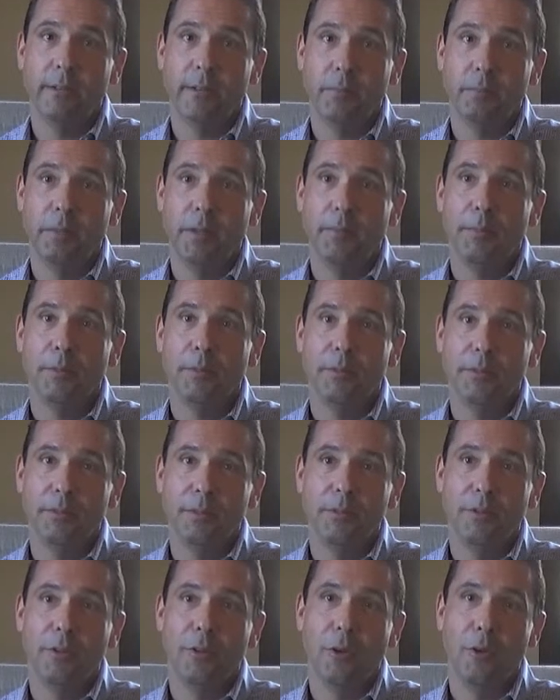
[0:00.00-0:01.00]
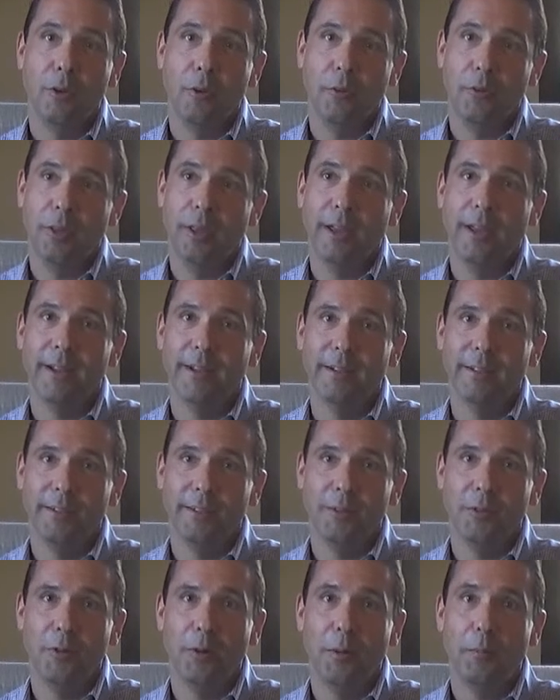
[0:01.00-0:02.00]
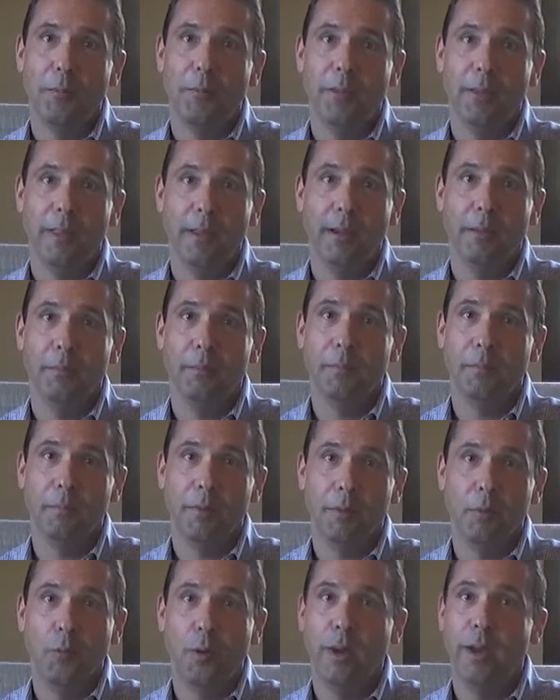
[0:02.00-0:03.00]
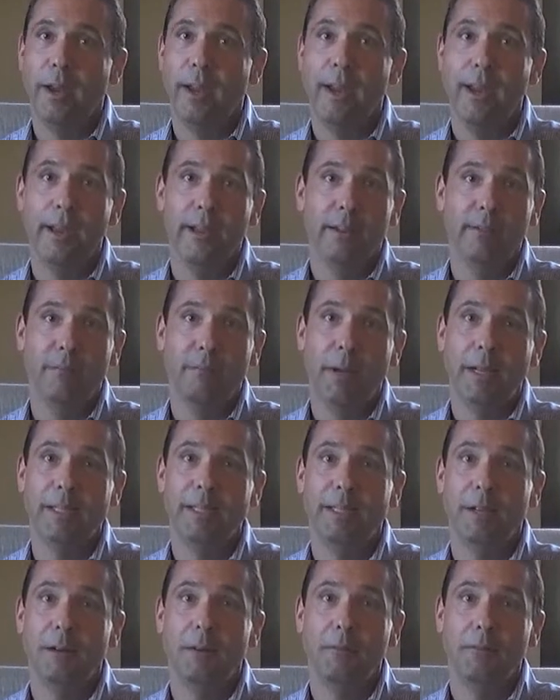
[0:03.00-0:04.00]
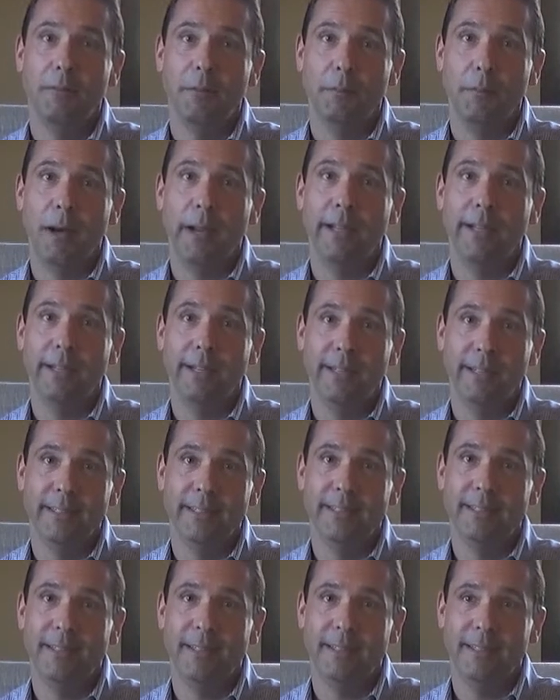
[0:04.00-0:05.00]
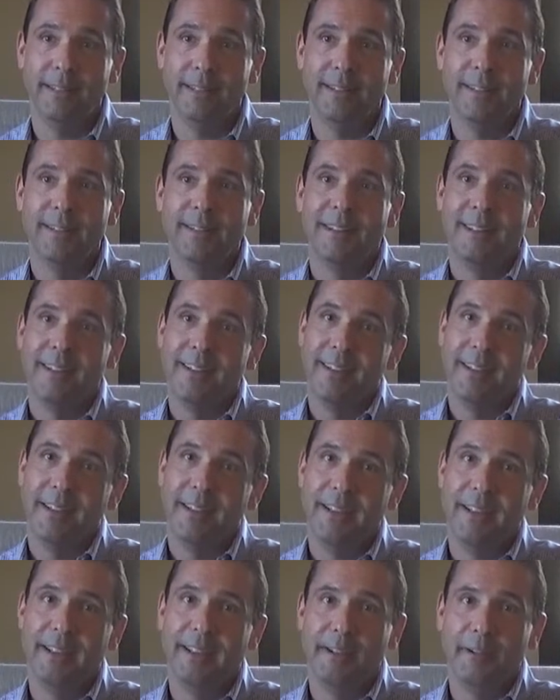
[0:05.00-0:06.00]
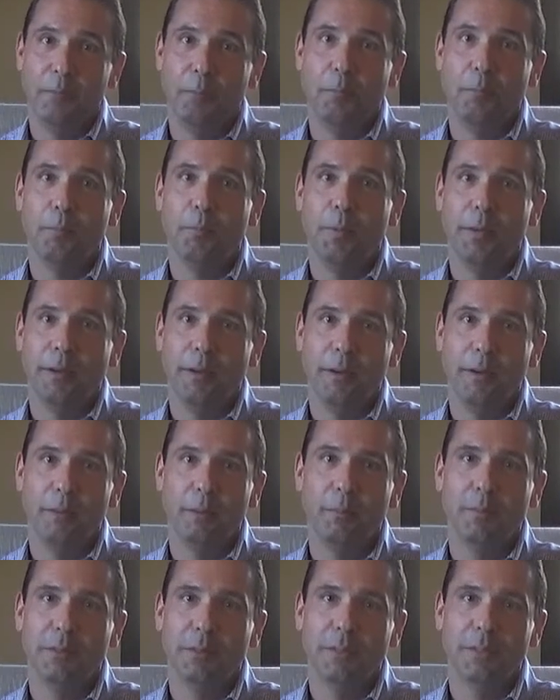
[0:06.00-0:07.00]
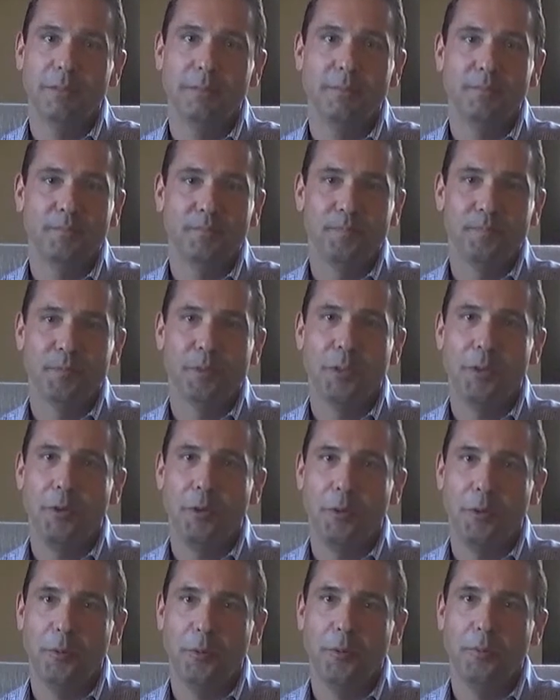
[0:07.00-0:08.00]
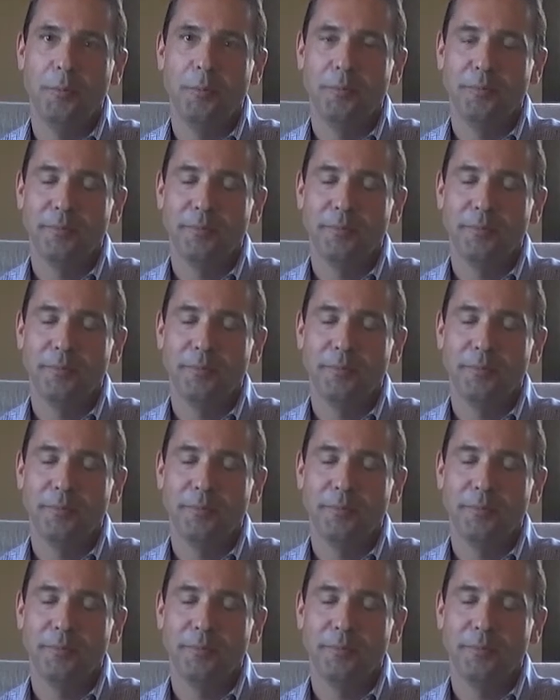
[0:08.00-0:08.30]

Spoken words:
And people know that, you know, I put them way ahead of myself and my needs, and it becomes, you know,